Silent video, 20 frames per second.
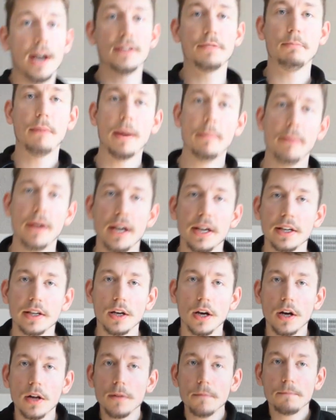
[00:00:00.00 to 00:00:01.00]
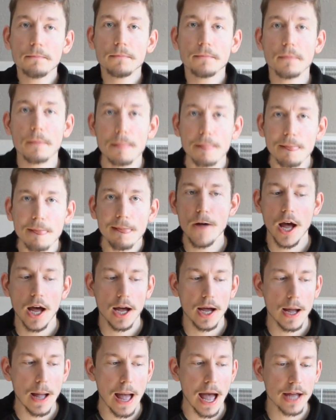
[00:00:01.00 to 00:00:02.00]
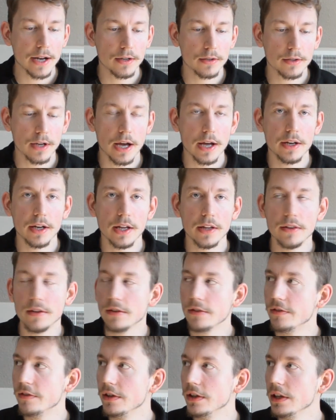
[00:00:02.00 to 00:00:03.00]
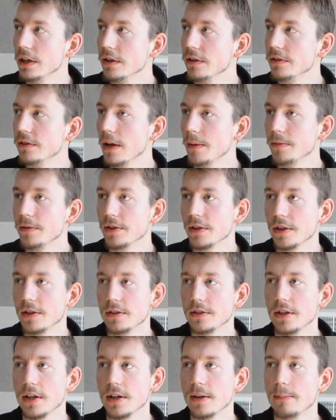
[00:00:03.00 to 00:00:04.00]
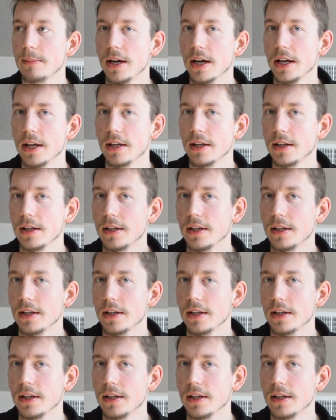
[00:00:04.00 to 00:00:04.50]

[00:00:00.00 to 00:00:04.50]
my bag, y'all. I don't know how to end this video, so I'm just gonna say goodbye.